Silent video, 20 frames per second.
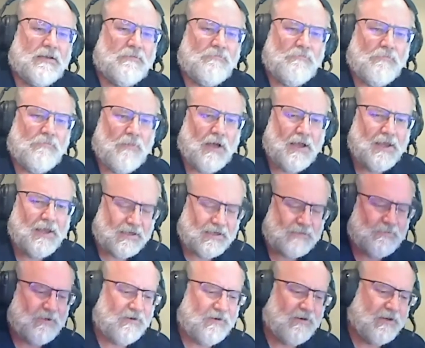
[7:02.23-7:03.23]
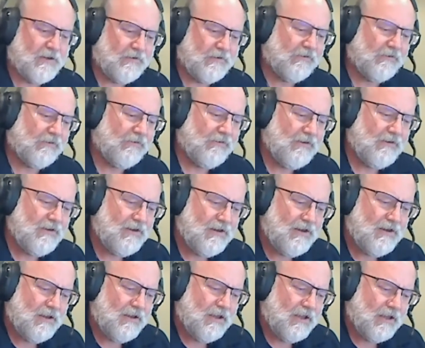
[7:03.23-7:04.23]
My experience,
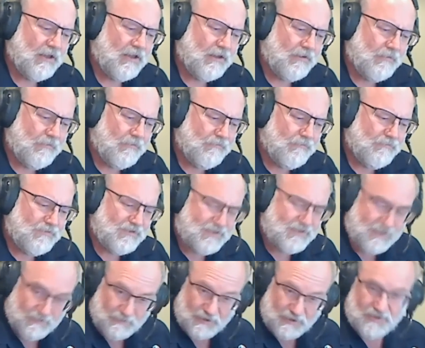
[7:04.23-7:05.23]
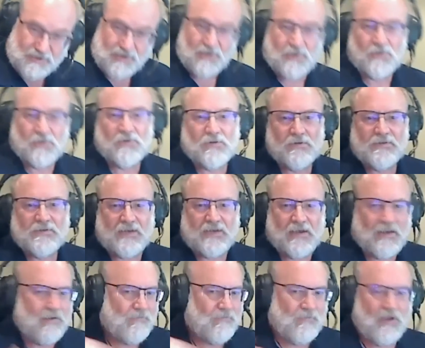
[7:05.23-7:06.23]
similar to yours,
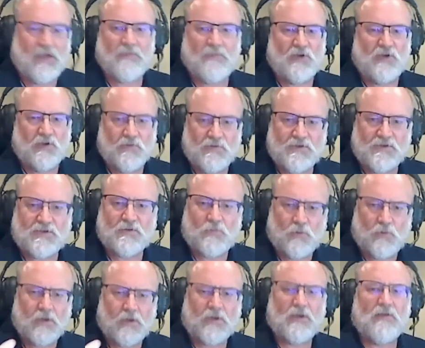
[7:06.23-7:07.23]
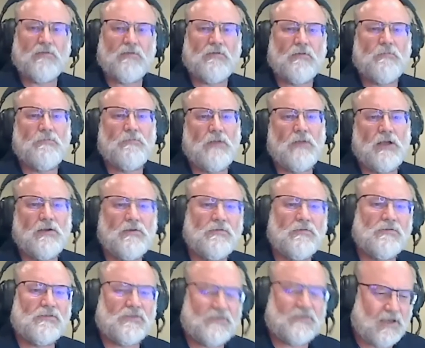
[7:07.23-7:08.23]
I'm used to working
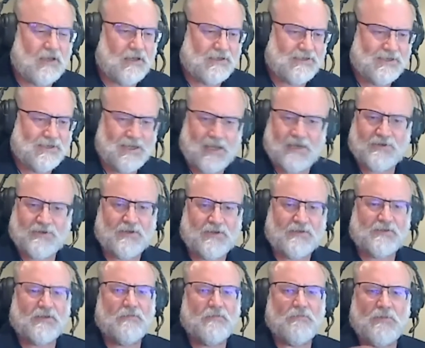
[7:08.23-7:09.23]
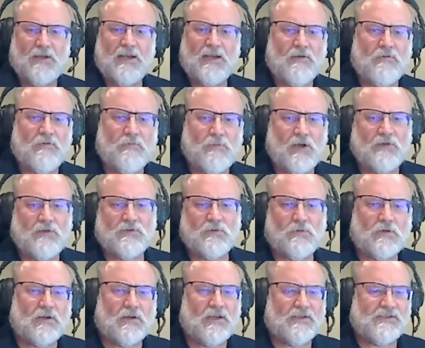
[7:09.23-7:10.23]
remote. I see Agile as a completely remote
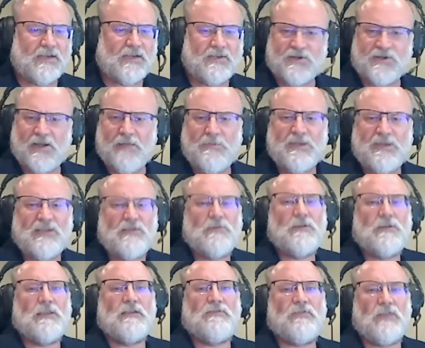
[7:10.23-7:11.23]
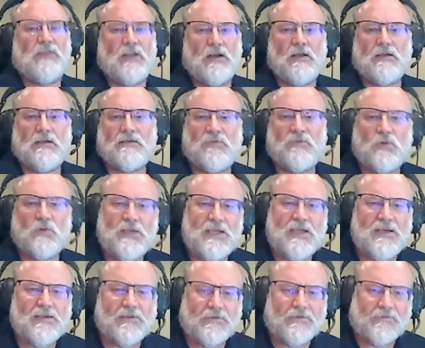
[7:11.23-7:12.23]
organization. I've been doing this for the last 4
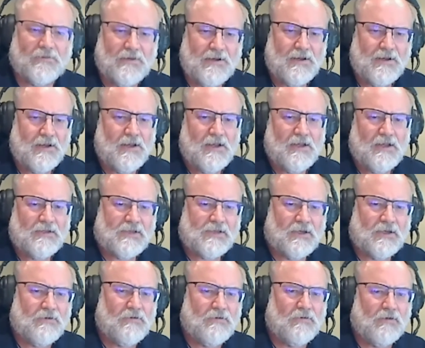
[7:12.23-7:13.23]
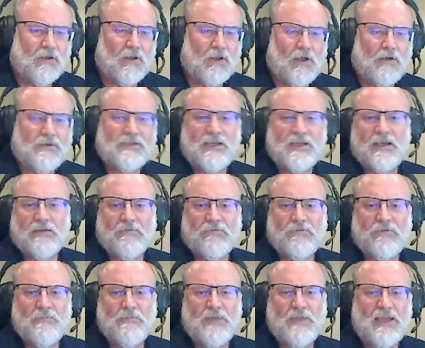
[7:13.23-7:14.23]
years. So lockdown
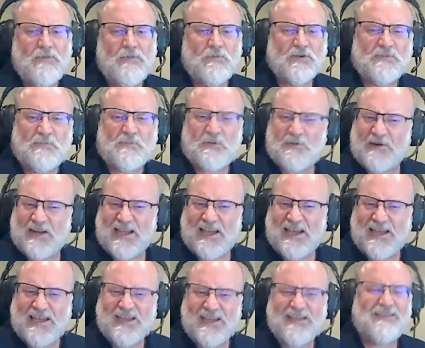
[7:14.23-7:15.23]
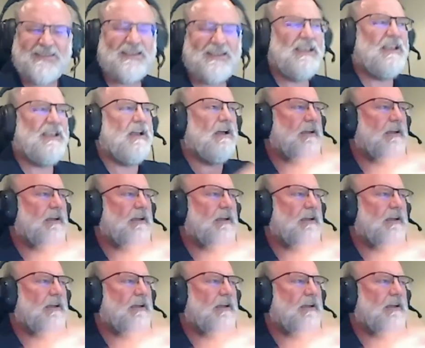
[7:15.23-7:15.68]
for me was pretty easy.